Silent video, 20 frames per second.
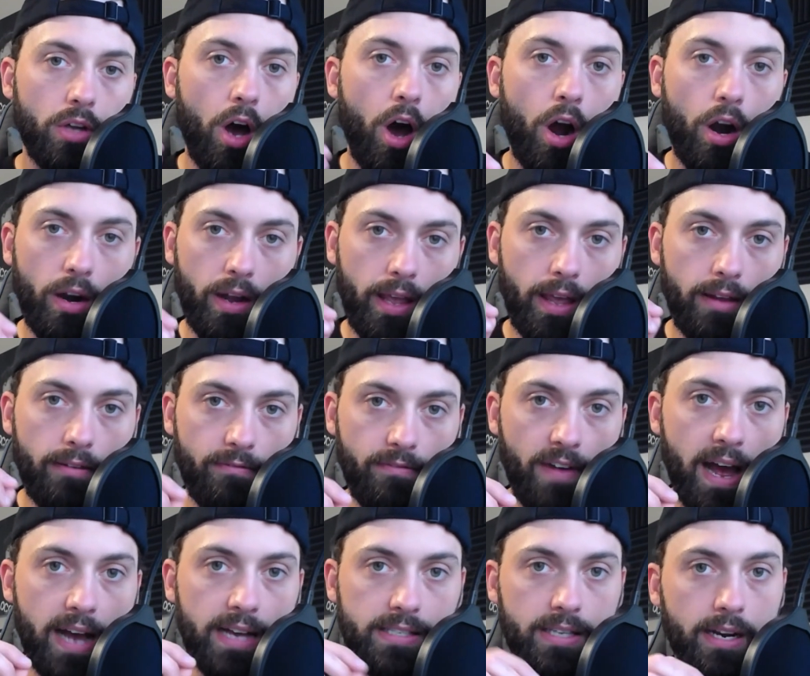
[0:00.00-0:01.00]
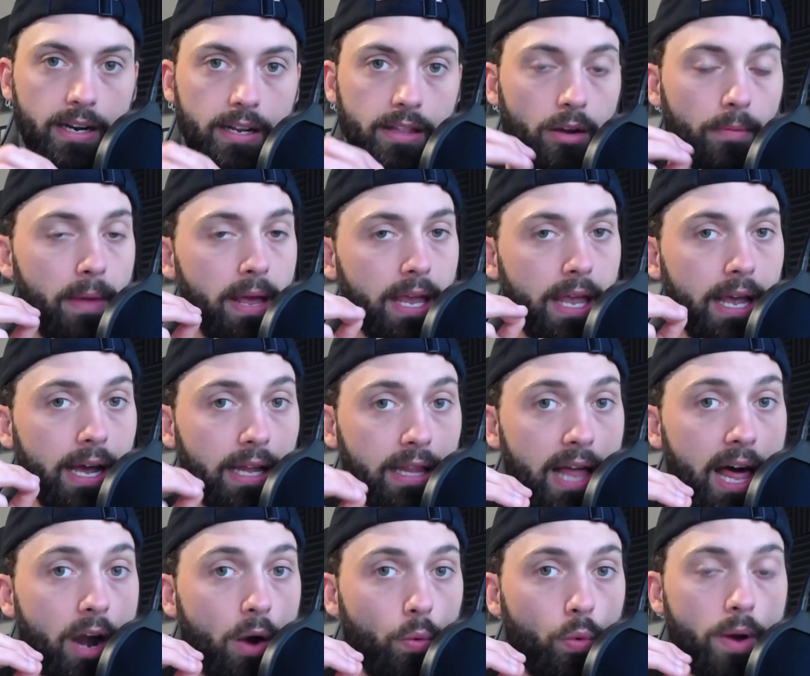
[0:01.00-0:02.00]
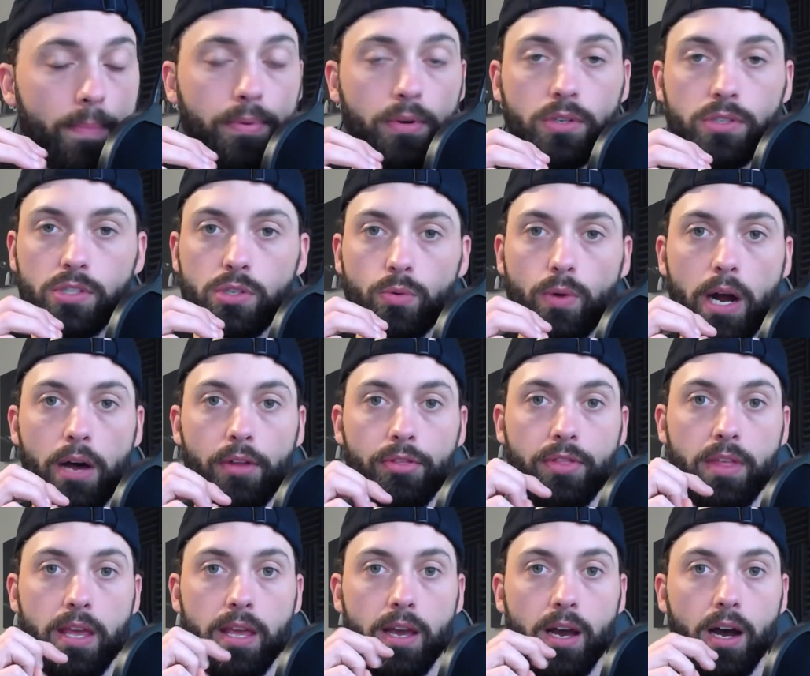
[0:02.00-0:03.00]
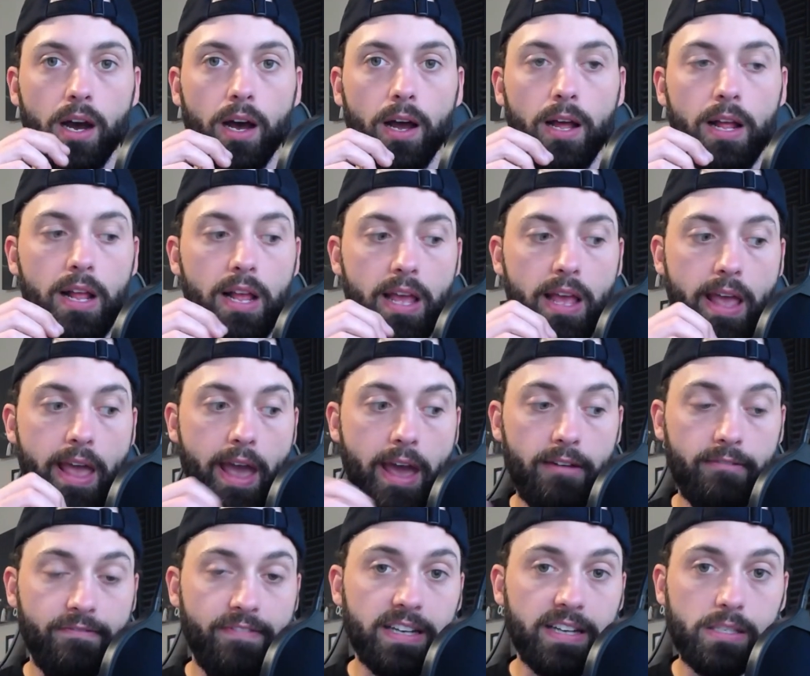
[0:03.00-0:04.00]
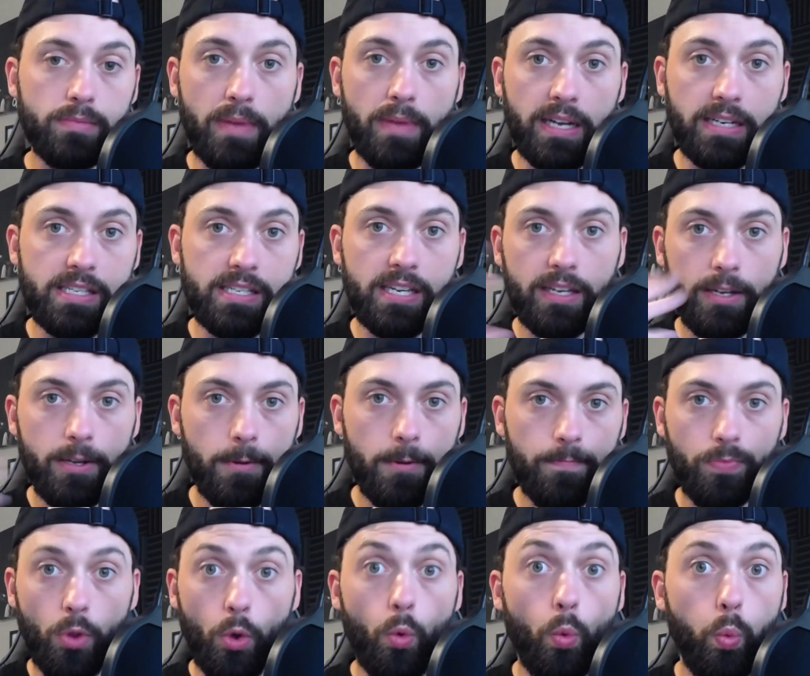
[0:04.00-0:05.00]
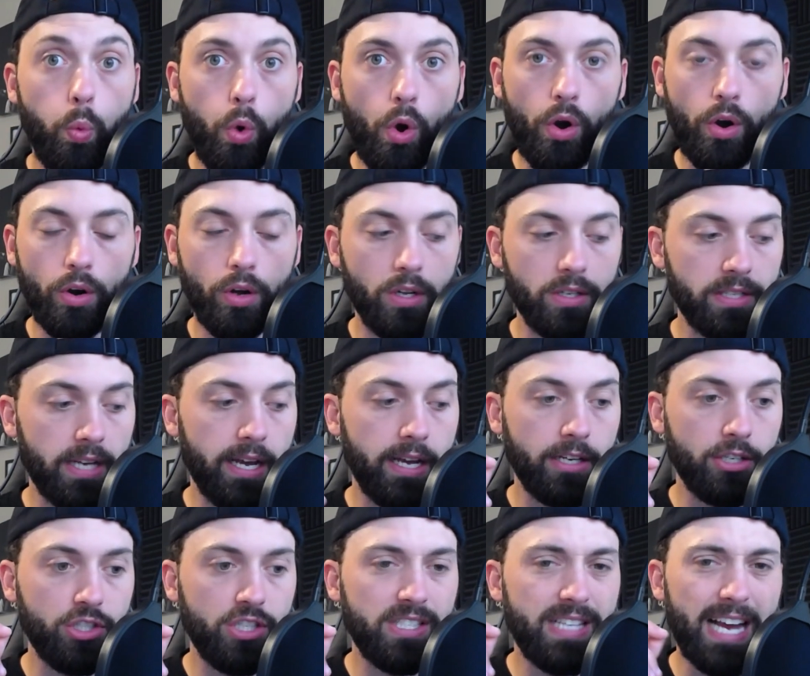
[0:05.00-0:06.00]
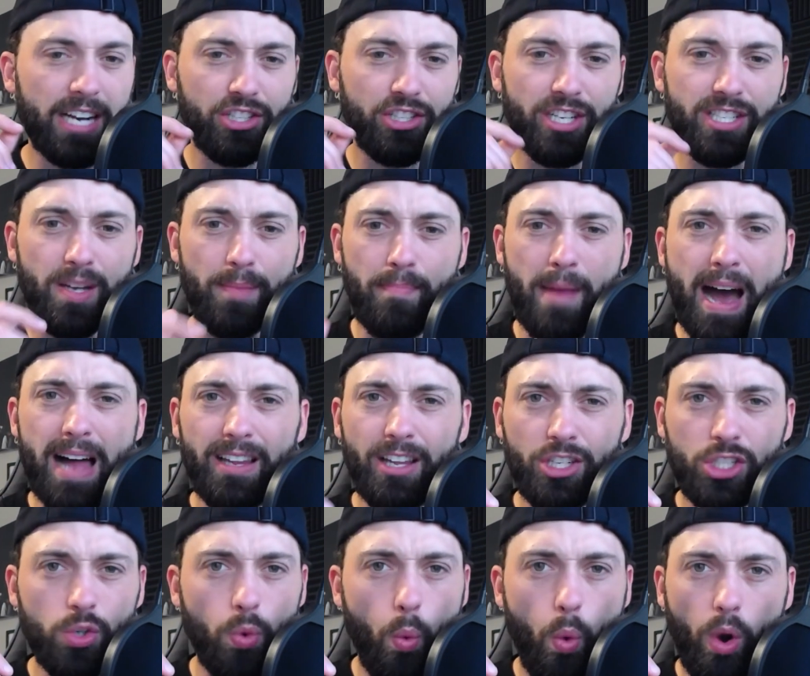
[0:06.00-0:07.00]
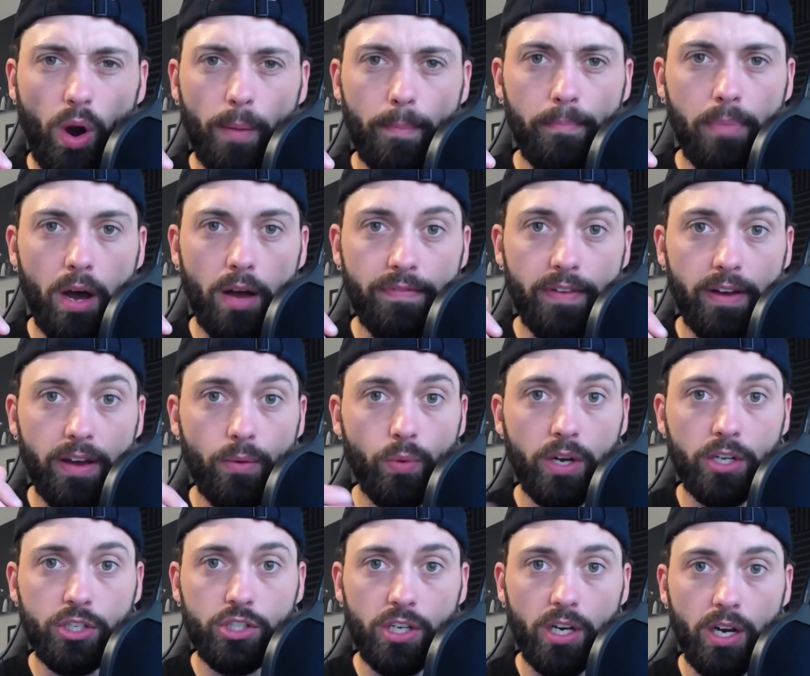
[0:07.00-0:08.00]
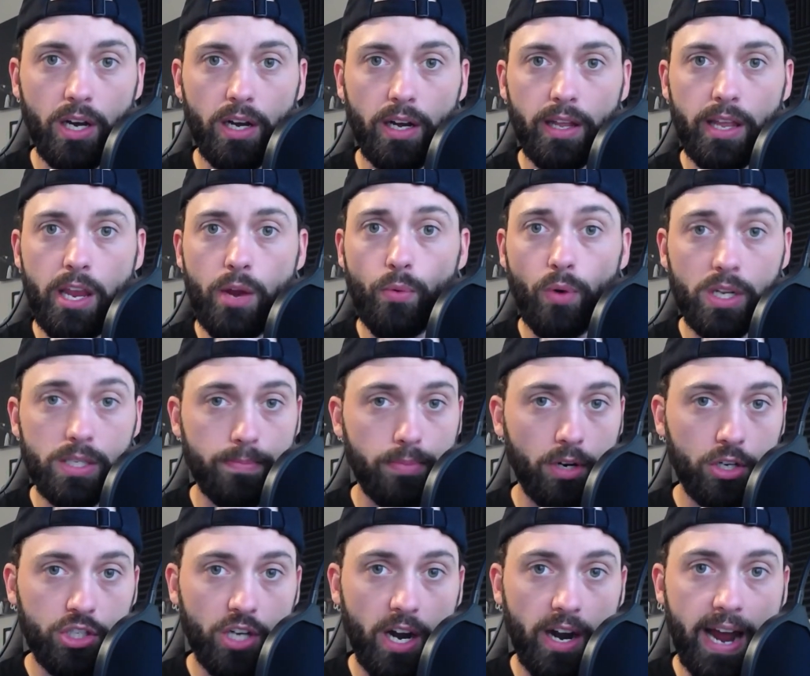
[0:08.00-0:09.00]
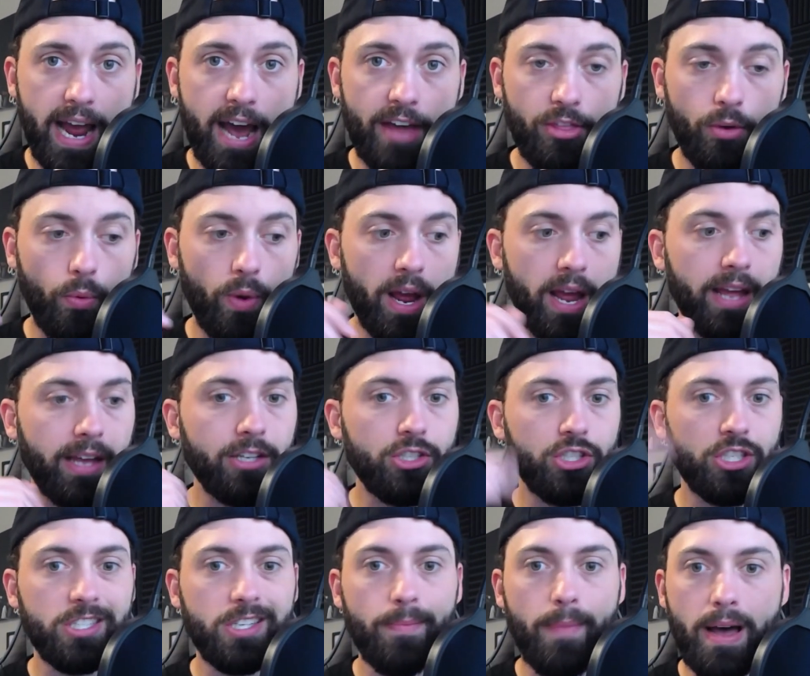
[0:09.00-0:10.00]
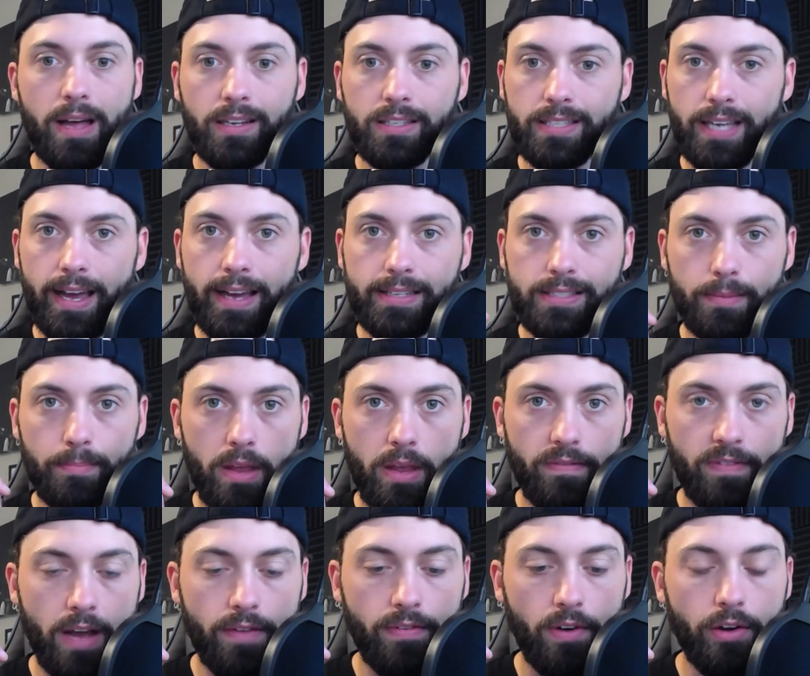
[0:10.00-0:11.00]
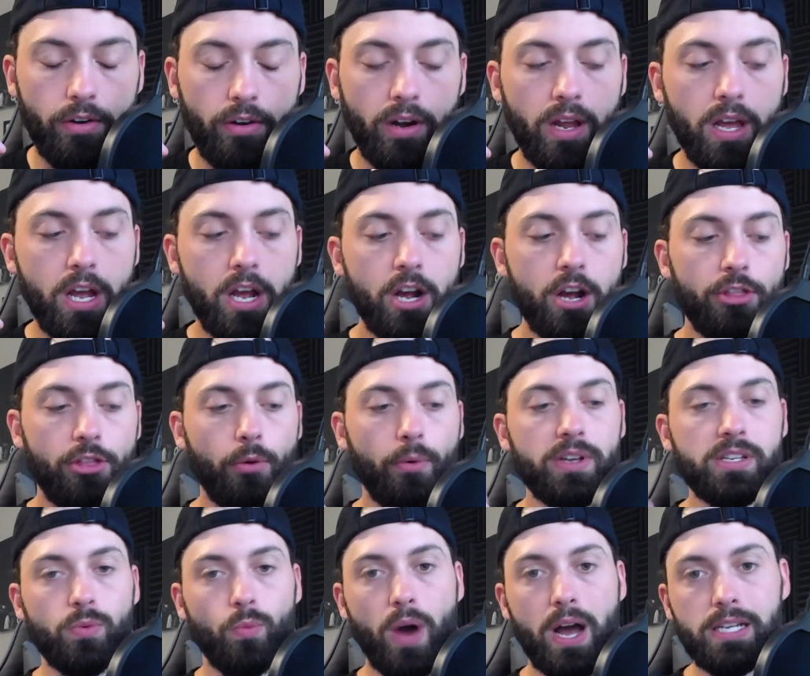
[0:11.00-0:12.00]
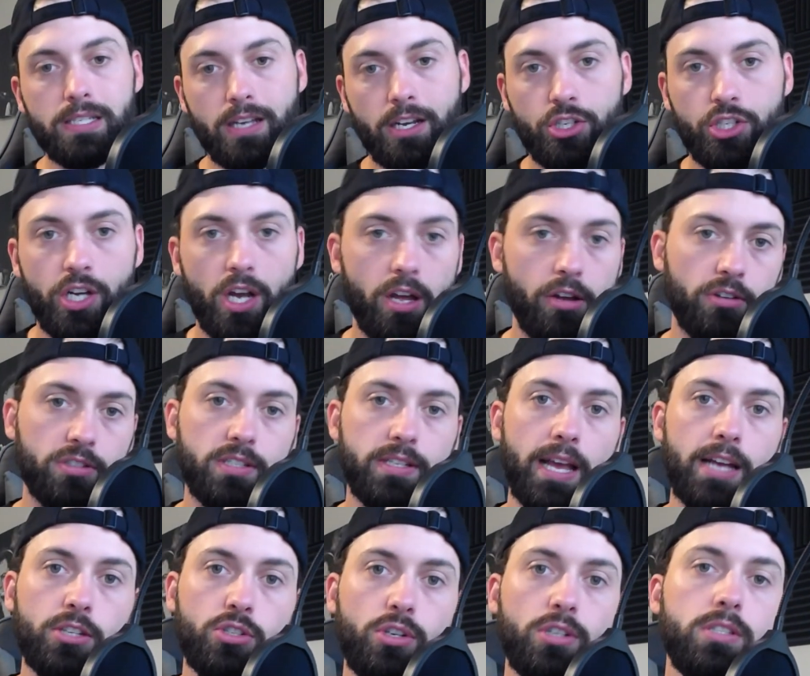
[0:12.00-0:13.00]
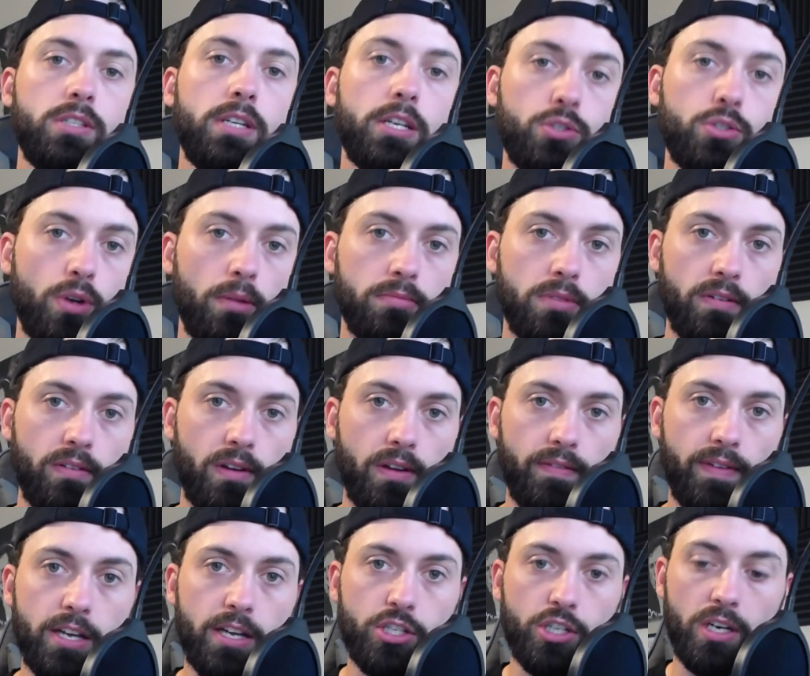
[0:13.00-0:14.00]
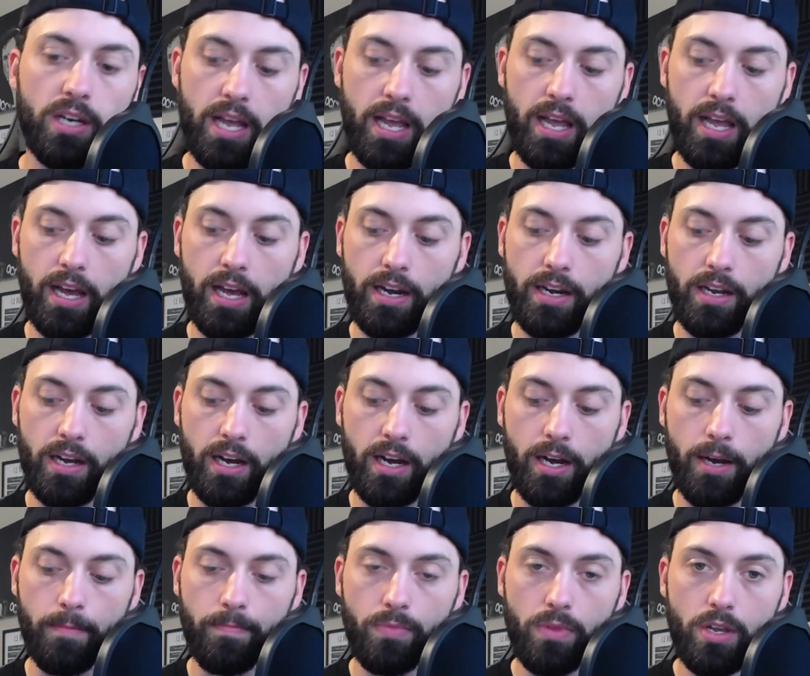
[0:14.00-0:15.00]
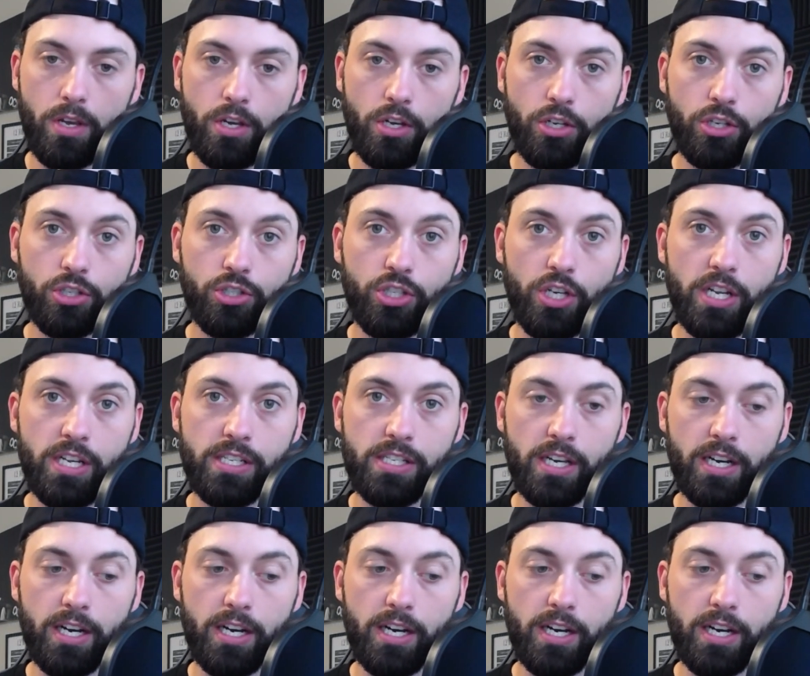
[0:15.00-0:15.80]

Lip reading: ARK Invest, and they're making a lot of ripples throughout the investment world. And she's actually demolished Warren Buffett, which he runs Berkshire Hathaway. She's demolished the S&P 500. The reason why is because she understands just disruptive innovation, and she's